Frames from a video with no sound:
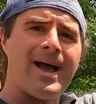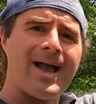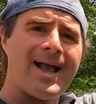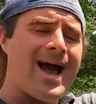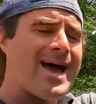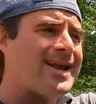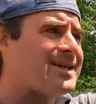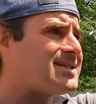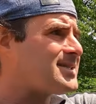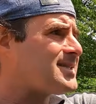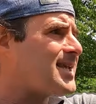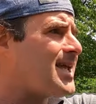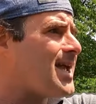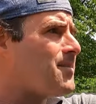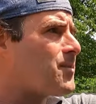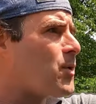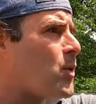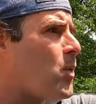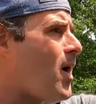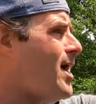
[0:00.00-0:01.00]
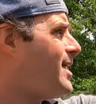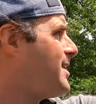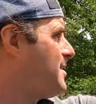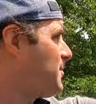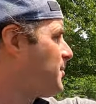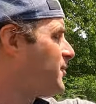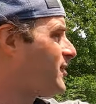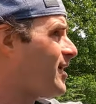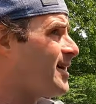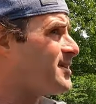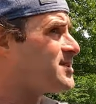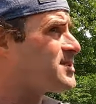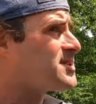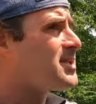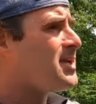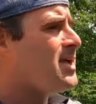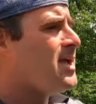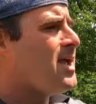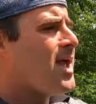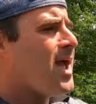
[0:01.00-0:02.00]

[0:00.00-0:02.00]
I gotta say, I'm quite impressed.